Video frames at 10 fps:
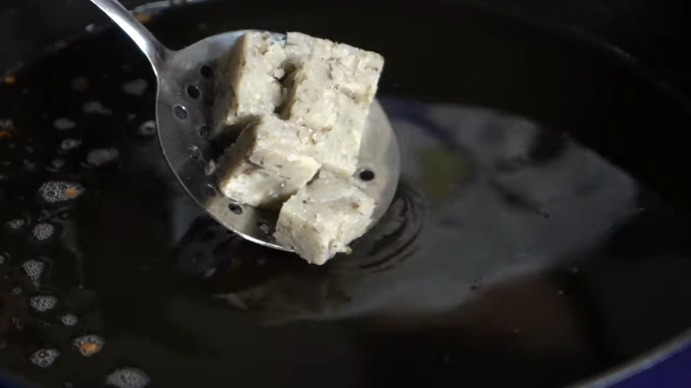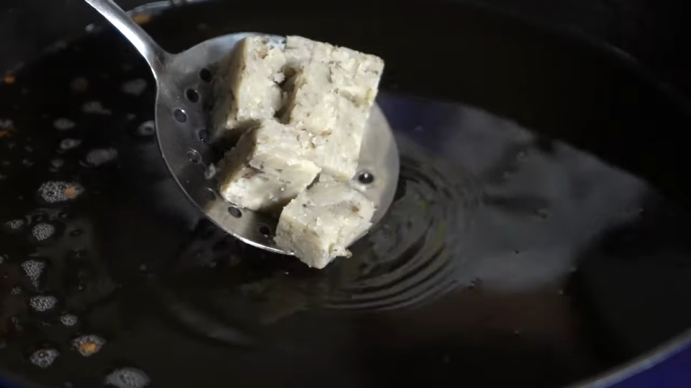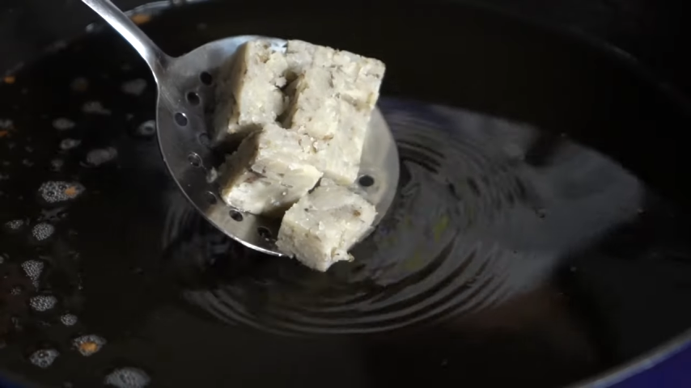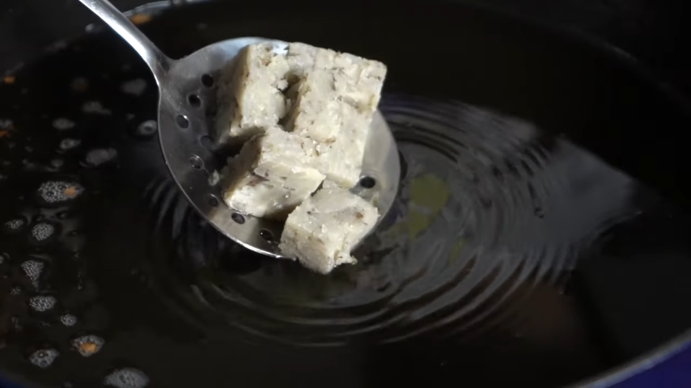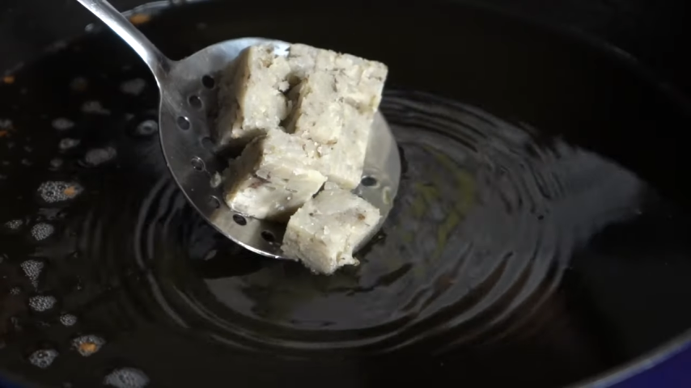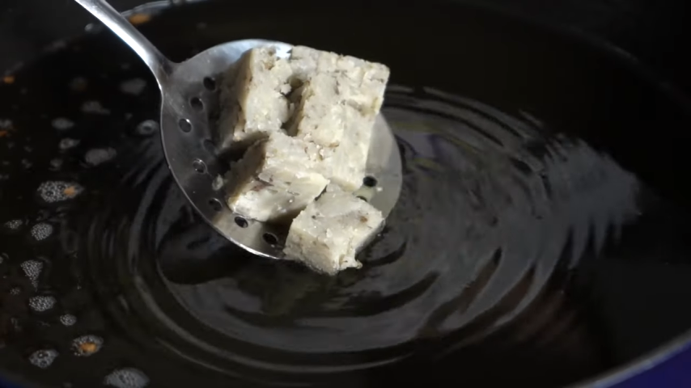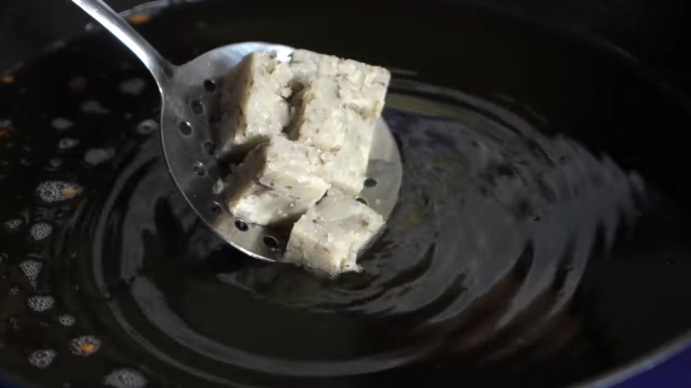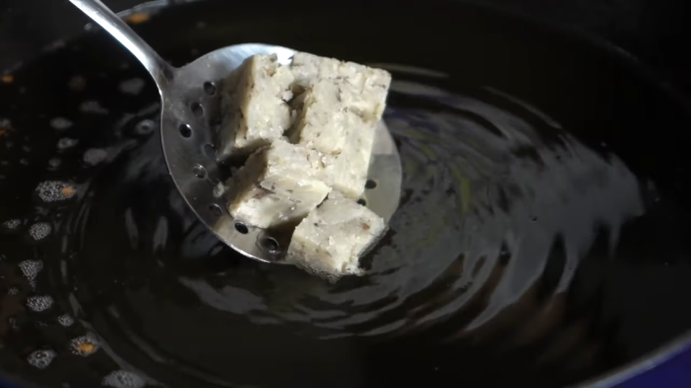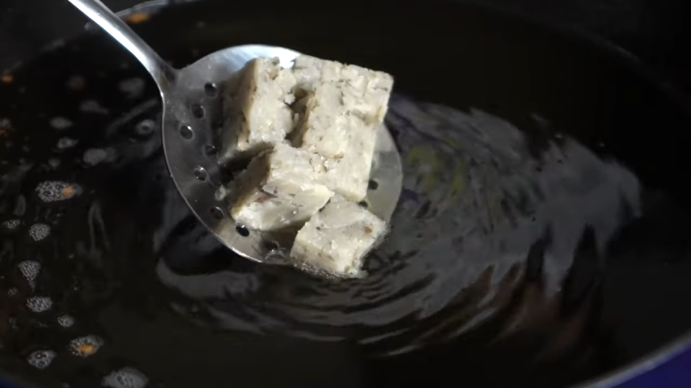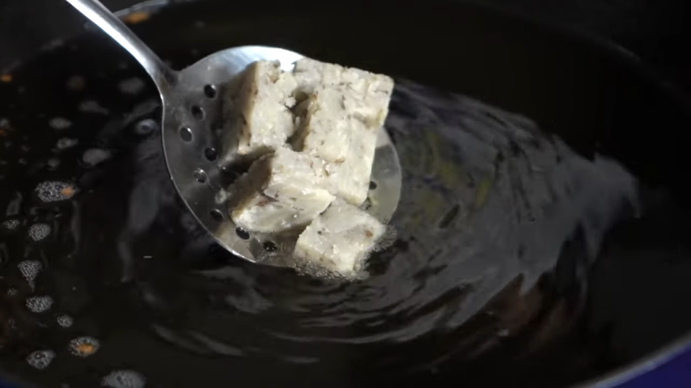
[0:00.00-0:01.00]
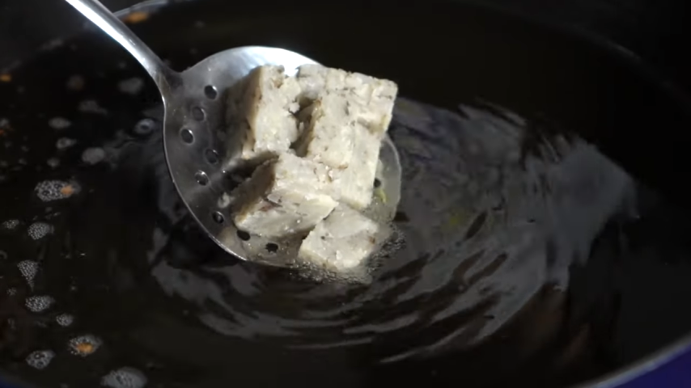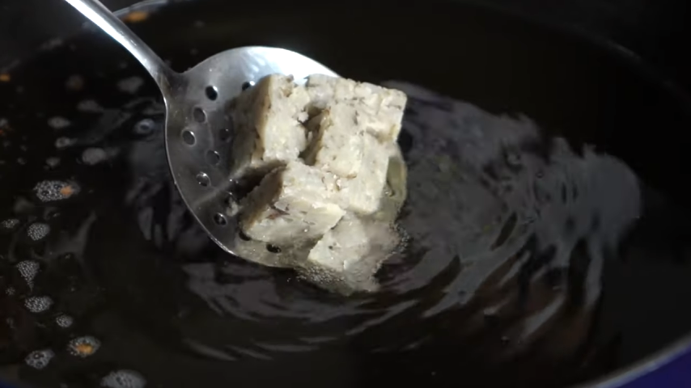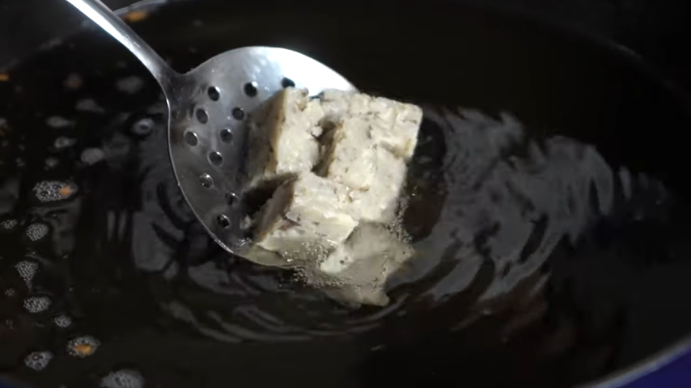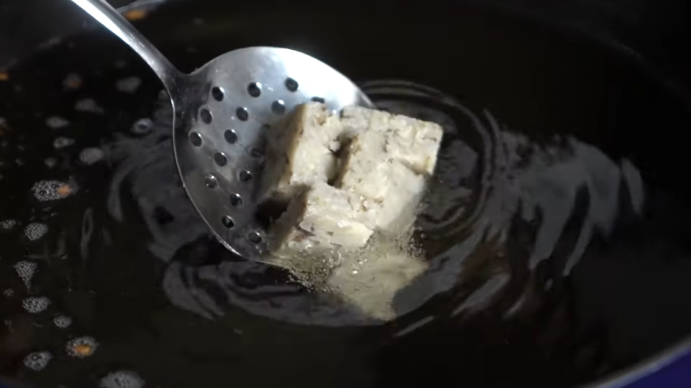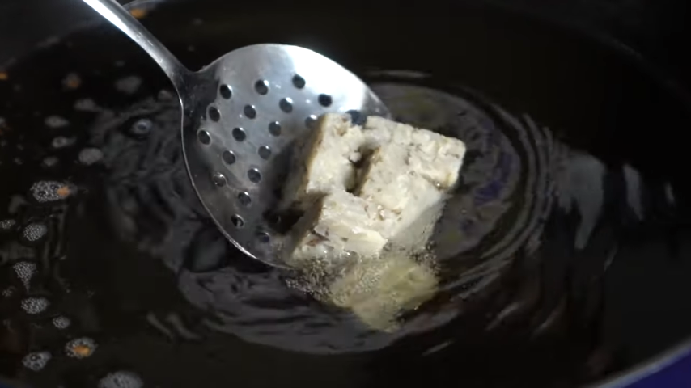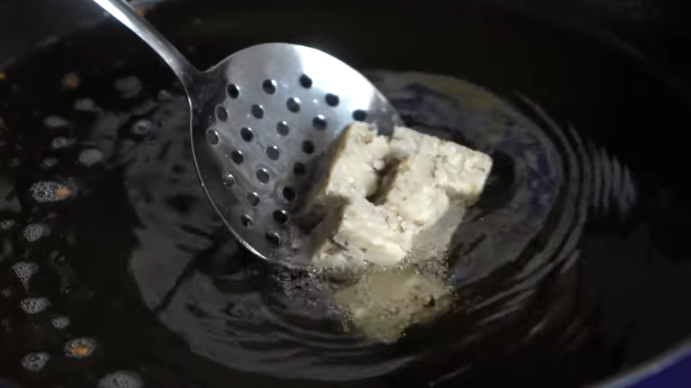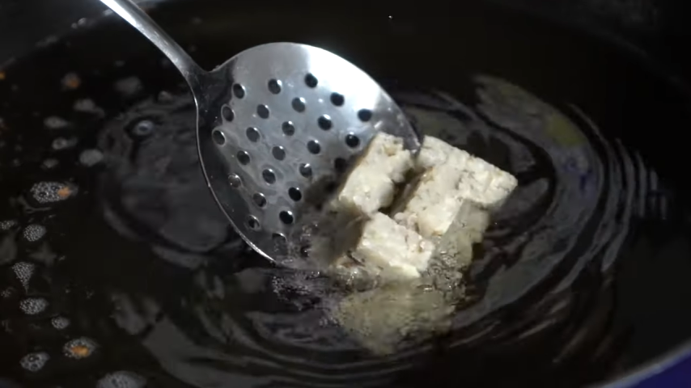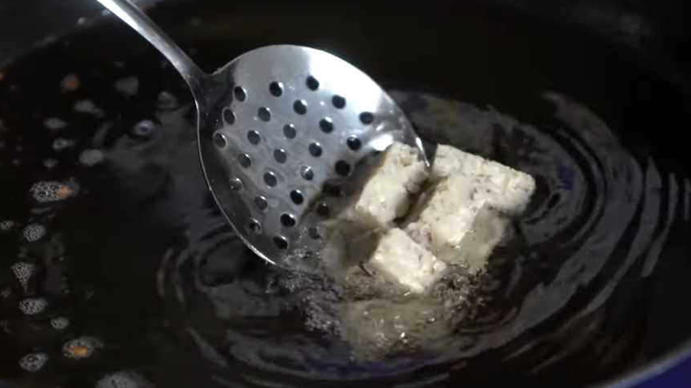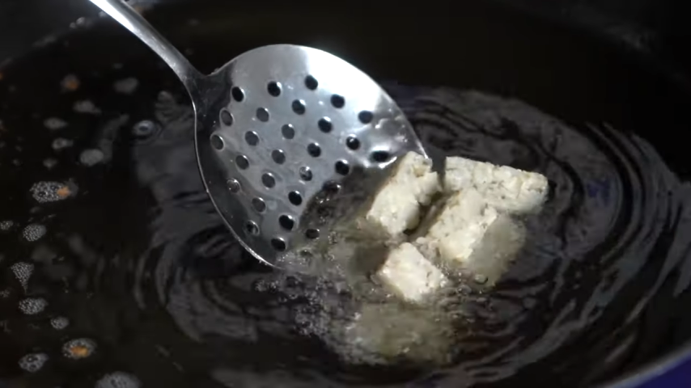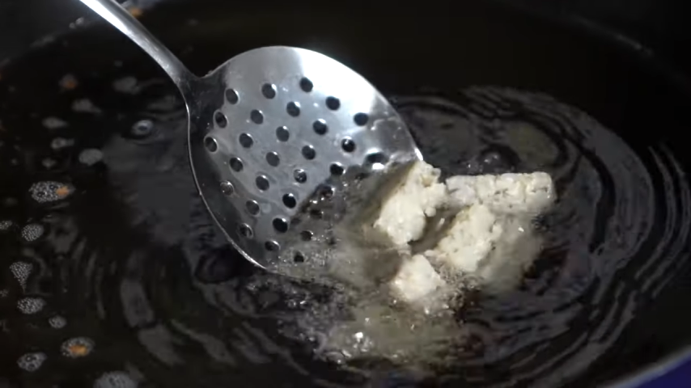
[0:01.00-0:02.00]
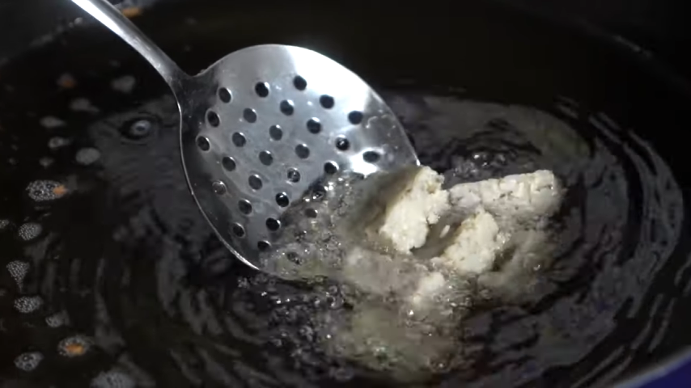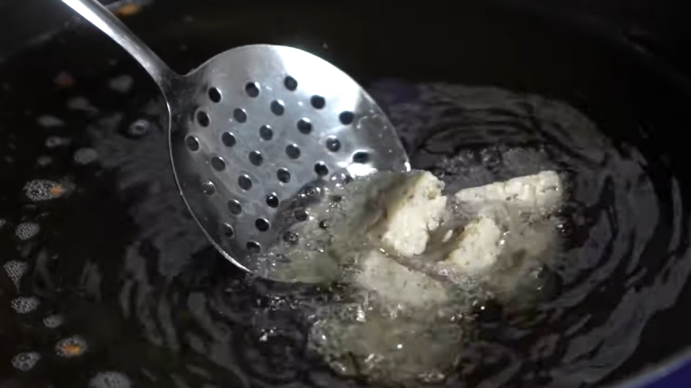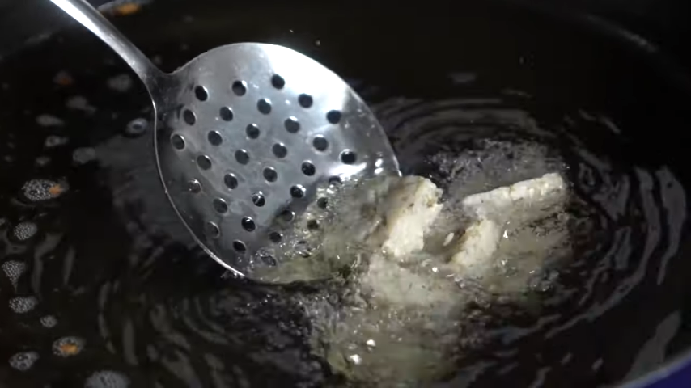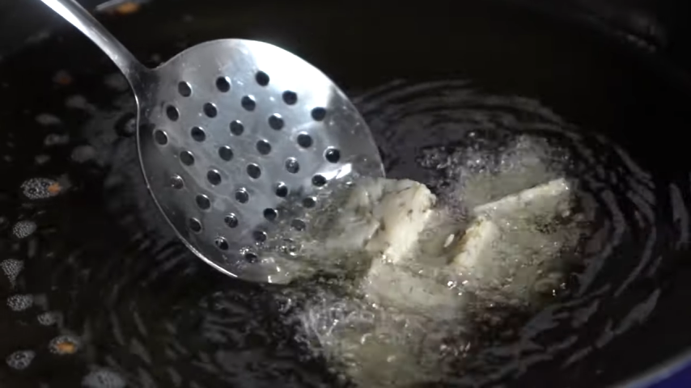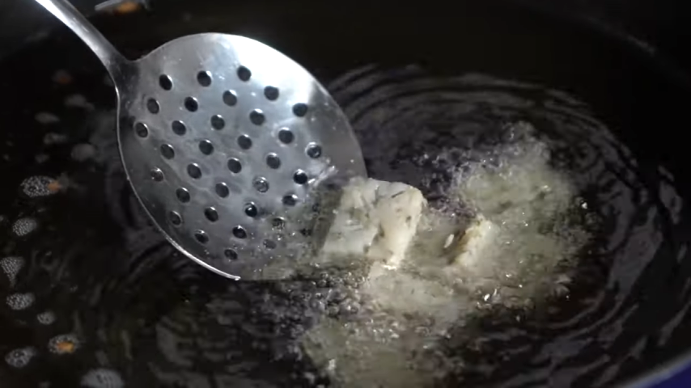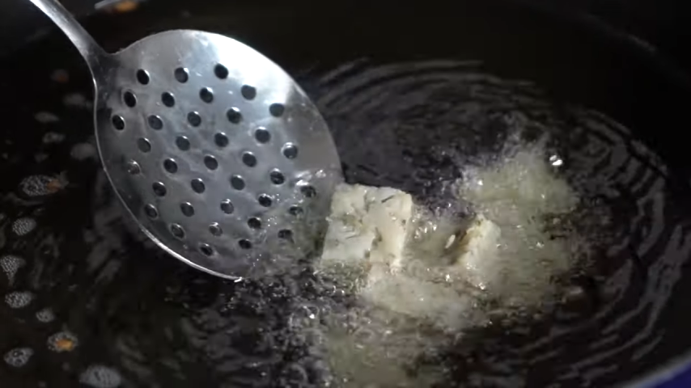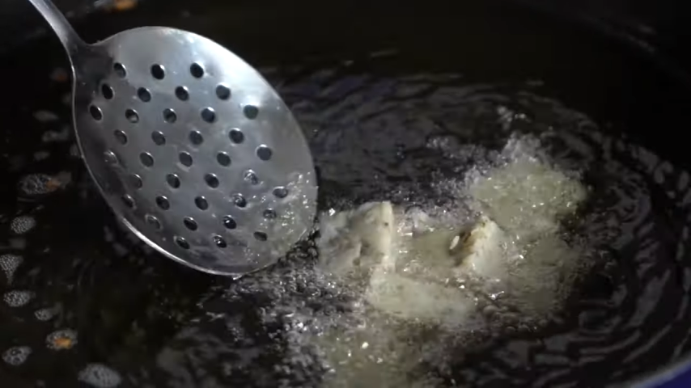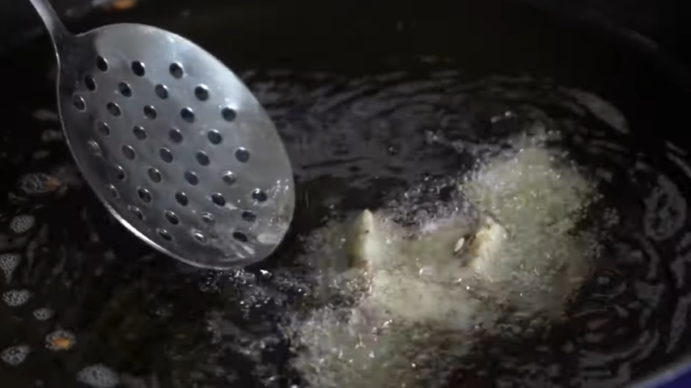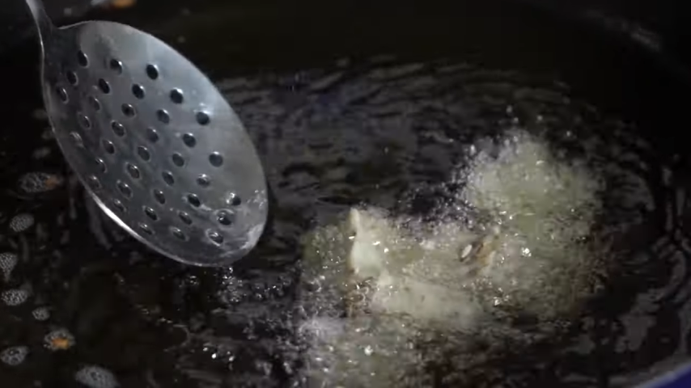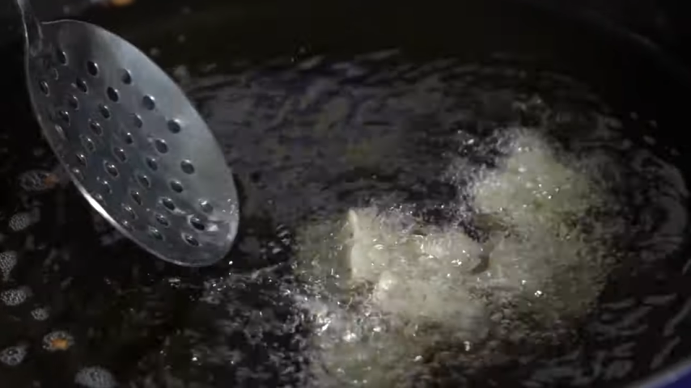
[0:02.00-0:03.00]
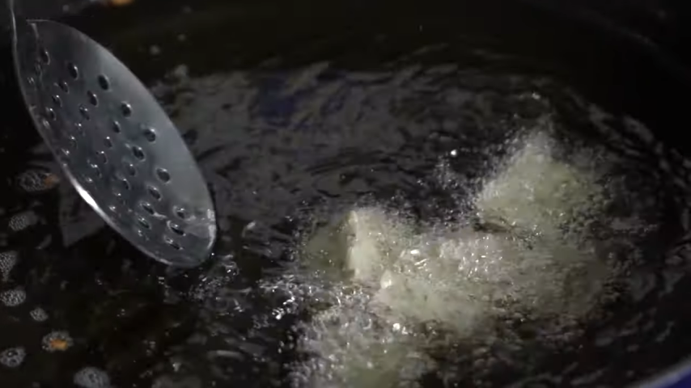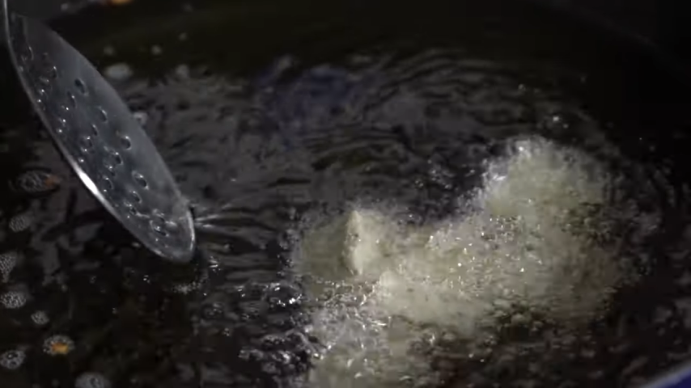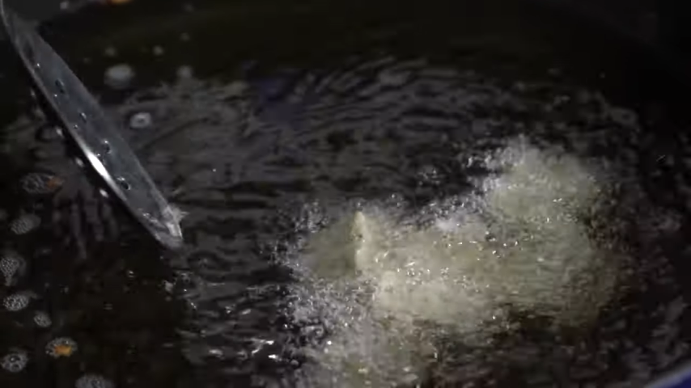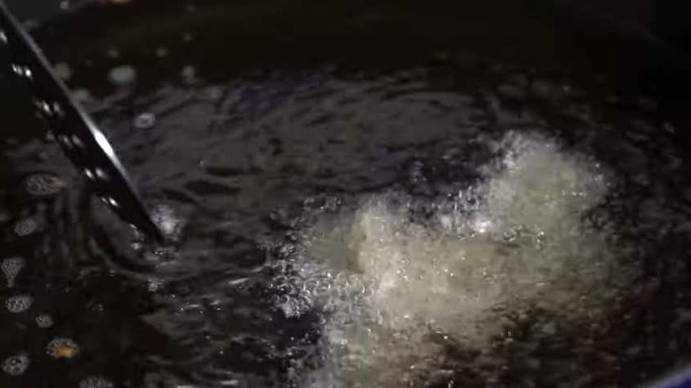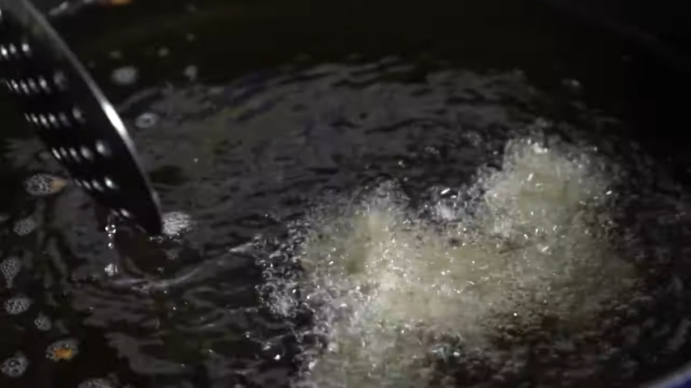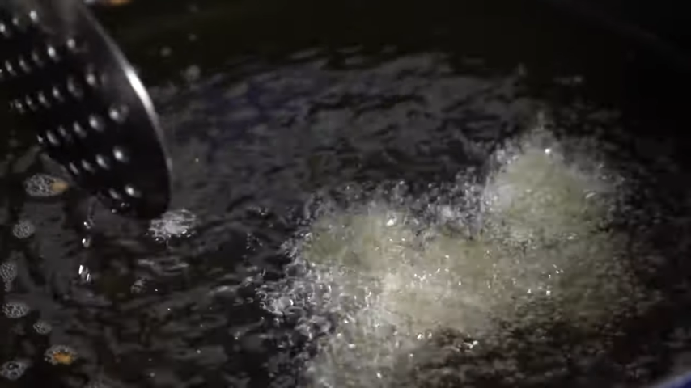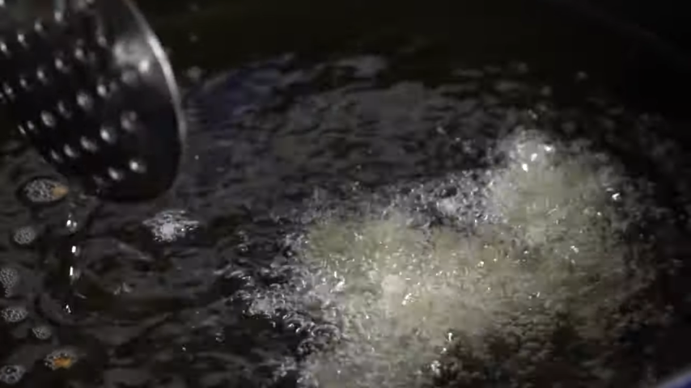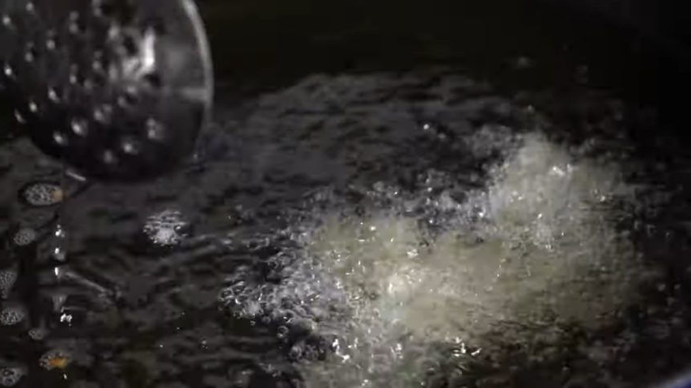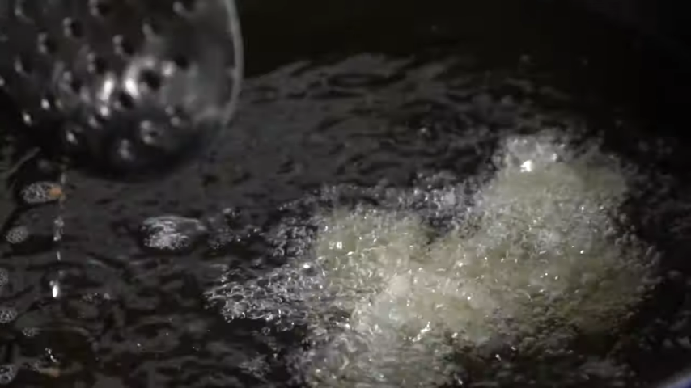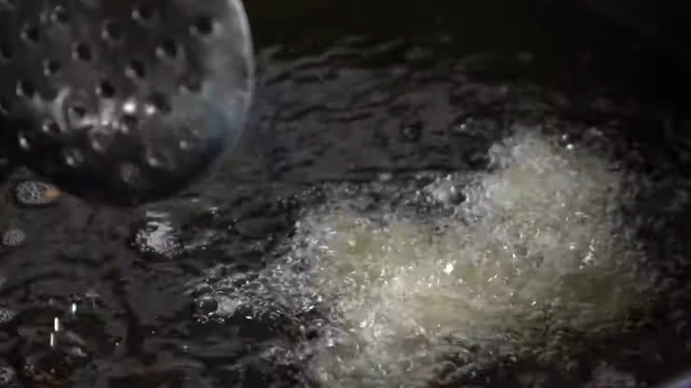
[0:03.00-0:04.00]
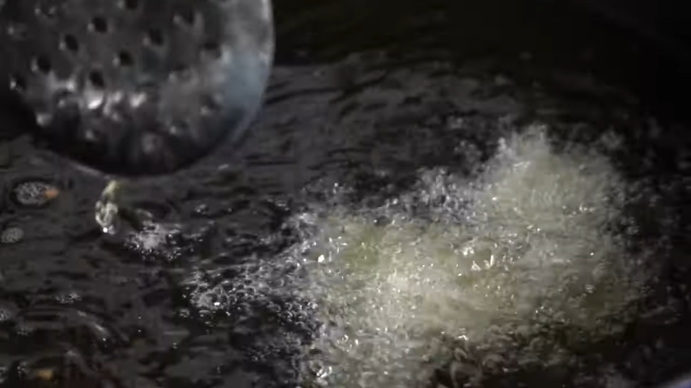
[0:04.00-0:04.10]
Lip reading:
No face is visible, so there are no lips to read.